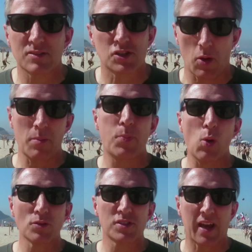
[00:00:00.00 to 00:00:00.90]
so
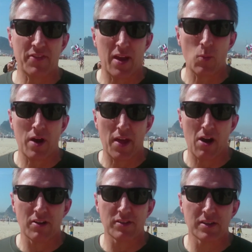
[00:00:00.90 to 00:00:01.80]
important to get them where they
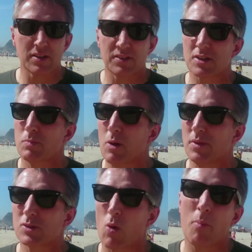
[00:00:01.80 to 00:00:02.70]
are at this
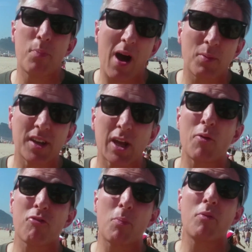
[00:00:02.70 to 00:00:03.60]
moment as well. But I'm going to
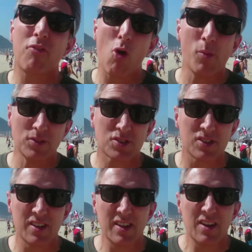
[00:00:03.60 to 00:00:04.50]
go for a performance
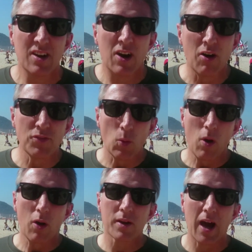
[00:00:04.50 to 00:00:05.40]
of the
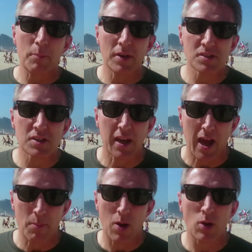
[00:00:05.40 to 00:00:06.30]
World Cup, and it's
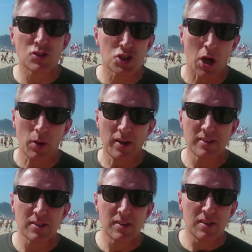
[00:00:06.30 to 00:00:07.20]
Guillermo Ochoa,
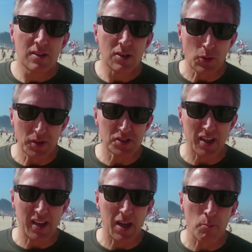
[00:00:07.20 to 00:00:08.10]
who is
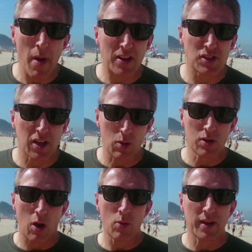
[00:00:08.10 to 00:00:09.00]
the Mexico
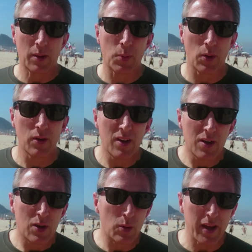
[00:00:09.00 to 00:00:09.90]
goalkeeper,
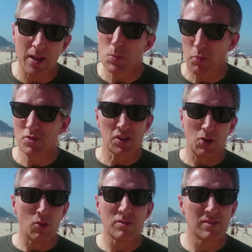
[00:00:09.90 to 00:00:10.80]
who against
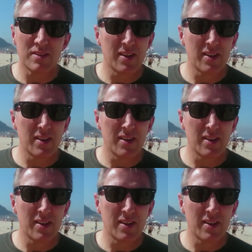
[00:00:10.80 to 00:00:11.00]
Brazil